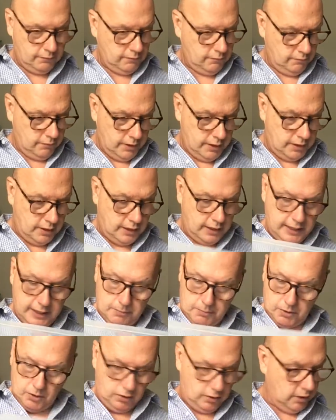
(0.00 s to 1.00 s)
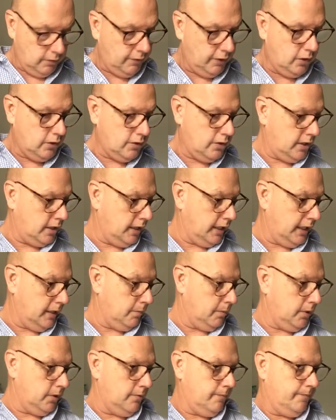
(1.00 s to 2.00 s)
Where's the label gone? Have I lost the
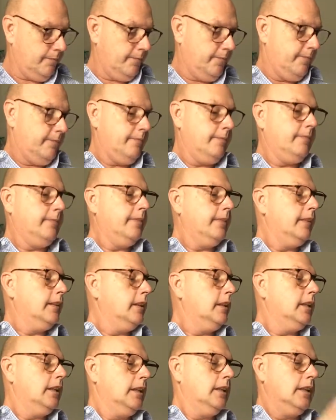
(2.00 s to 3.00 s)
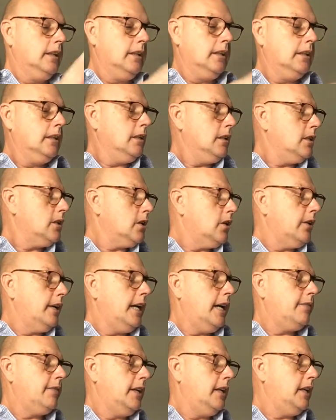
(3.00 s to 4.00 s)
label? Sorry, I
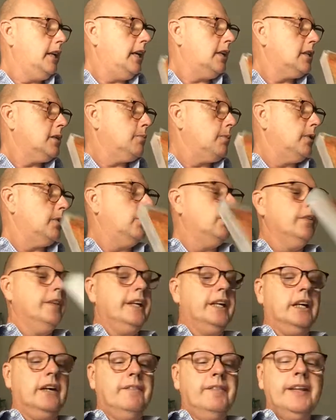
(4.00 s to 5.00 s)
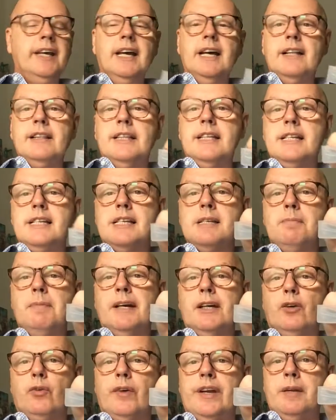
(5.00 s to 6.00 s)
haven't known out about it. Oh, there you go. This is my
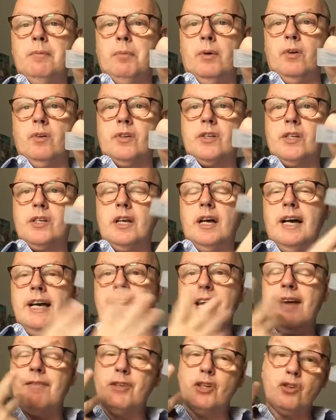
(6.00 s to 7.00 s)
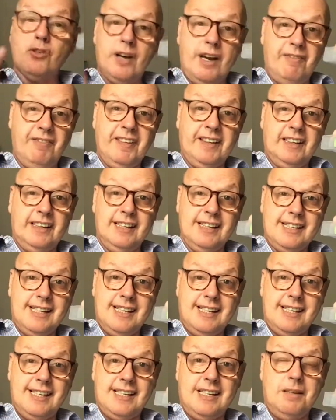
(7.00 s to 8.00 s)
green box. I have a traffic light
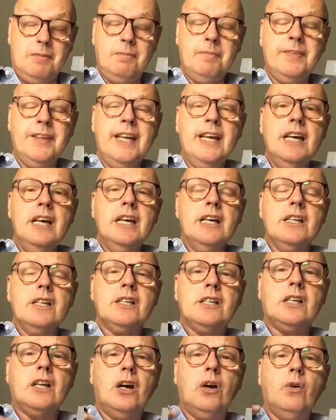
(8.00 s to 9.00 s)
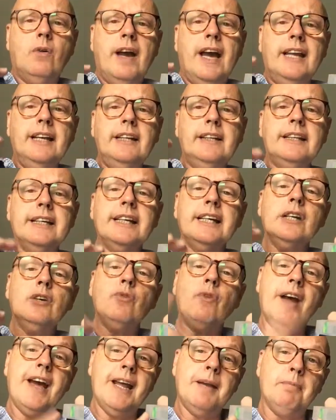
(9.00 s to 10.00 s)
system, so anything in a
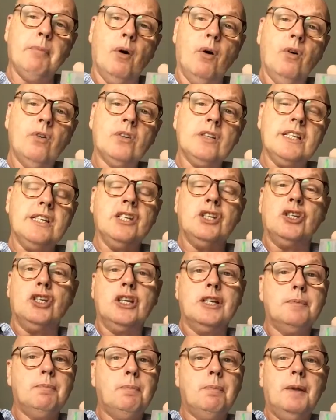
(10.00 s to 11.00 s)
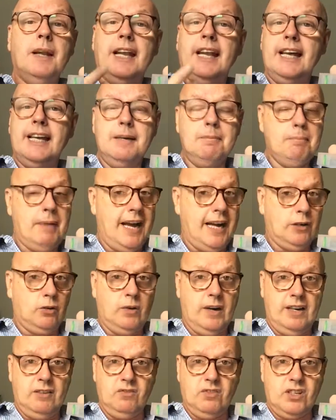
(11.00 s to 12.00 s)
red box is just plain
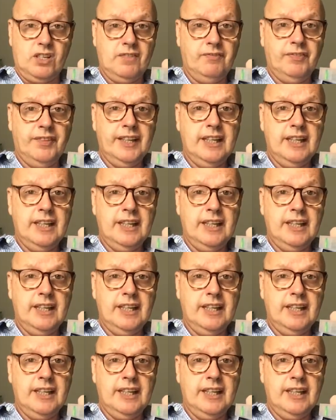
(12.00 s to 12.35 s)
backgrounds.